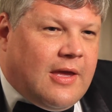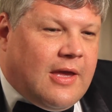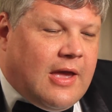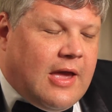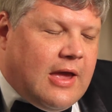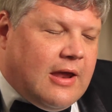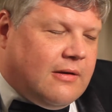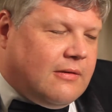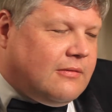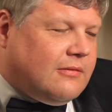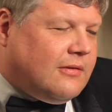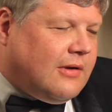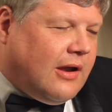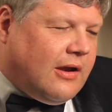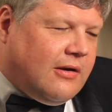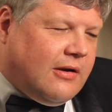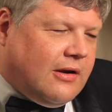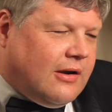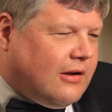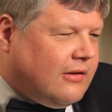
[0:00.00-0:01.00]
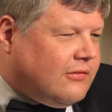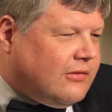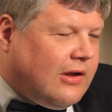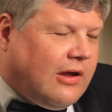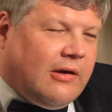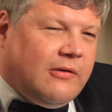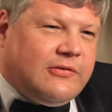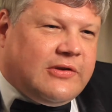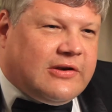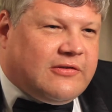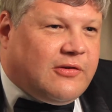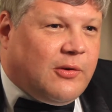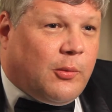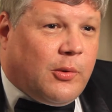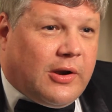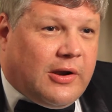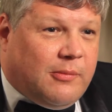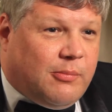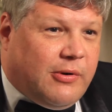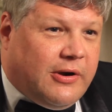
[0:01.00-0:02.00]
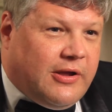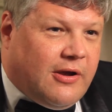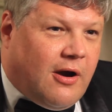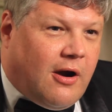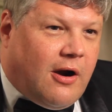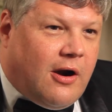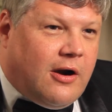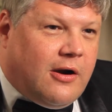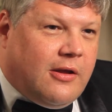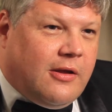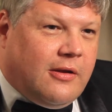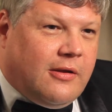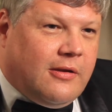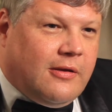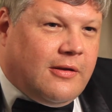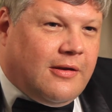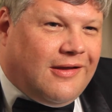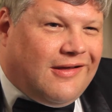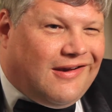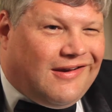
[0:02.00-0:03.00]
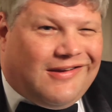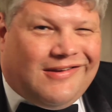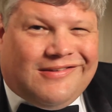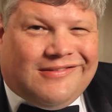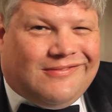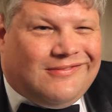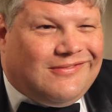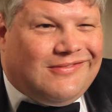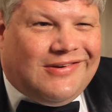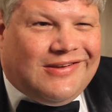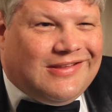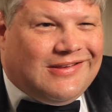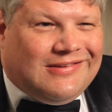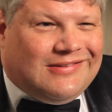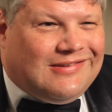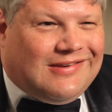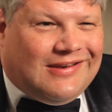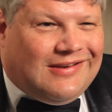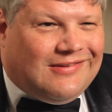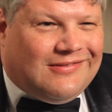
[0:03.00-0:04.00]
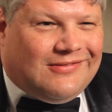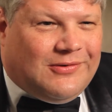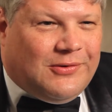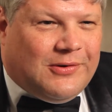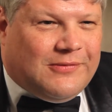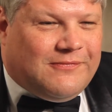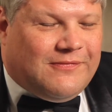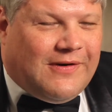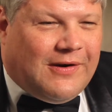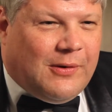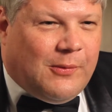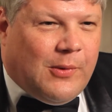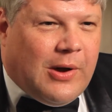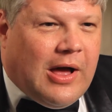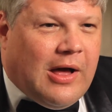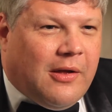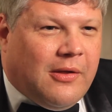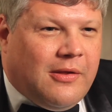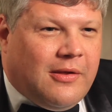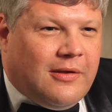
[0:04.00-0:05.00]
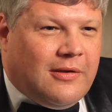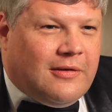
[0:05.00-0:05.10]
and I was actually working pretty hard, and I really didn't do it very well.